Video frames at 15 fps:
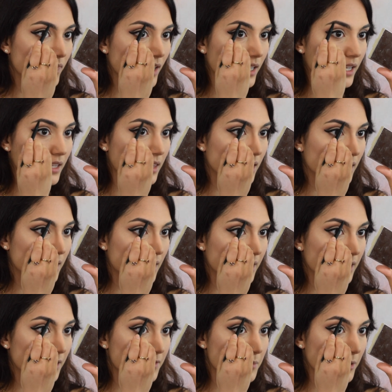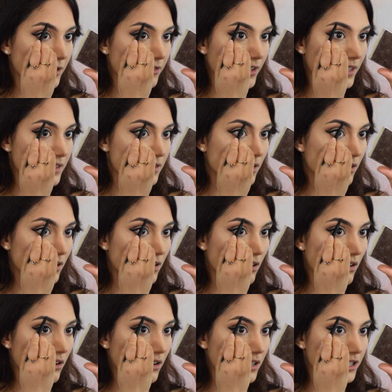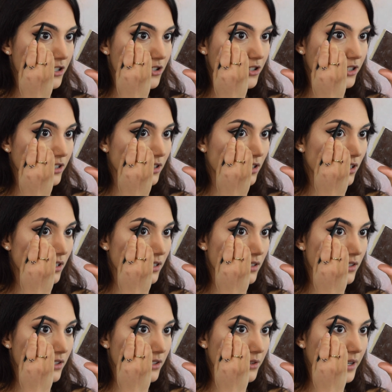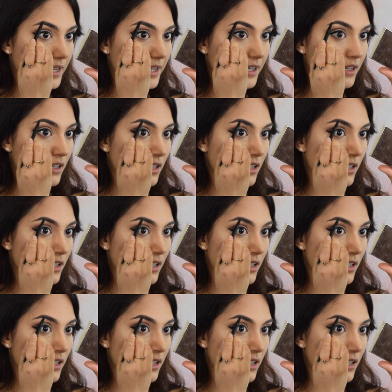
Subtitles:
and I think that gives my face a harsher look, so I